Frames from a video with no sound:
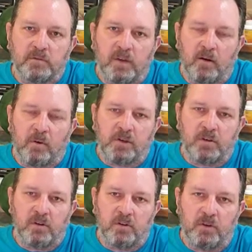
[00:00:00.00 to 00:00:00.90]
Now what
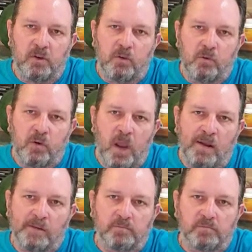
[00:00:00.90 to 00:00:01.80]
you can do
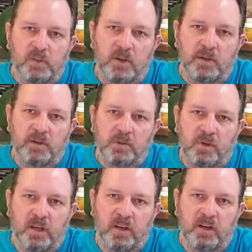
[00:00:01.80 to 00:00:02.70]
is
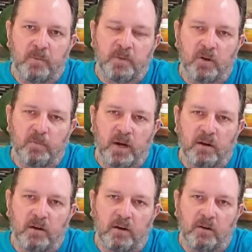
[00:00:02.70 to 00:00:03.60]
when they get up to about
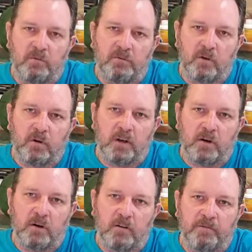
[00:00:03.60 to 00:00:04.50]
140,
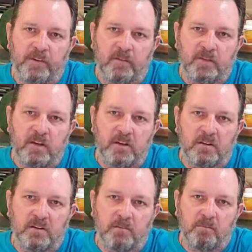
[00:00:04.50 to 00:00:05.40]
150,
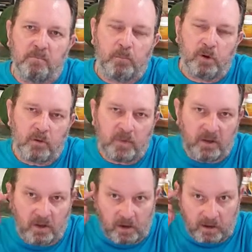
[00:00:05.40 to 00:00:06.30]
put them
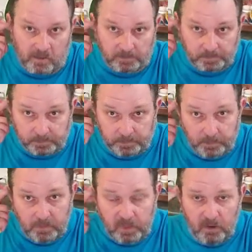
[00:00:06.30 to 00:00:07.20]
in
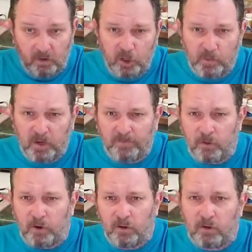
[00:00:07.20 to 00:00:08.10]
aluminum
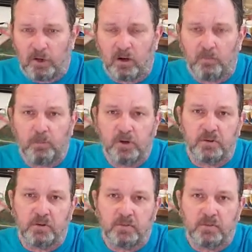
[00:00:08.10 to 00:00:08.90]
foil or butcher's